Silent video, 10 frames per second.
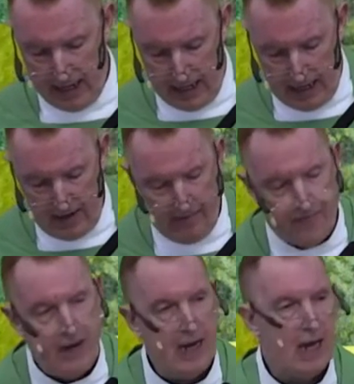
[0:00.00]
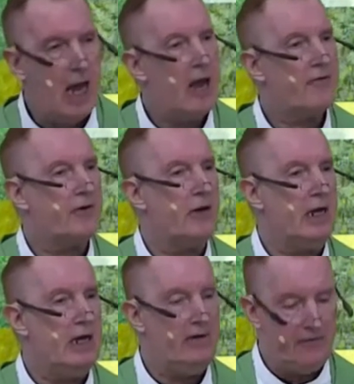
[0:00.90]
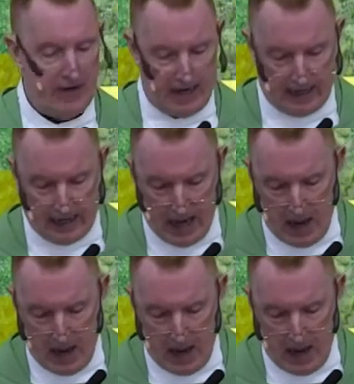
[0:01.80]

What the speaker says: evening after evening,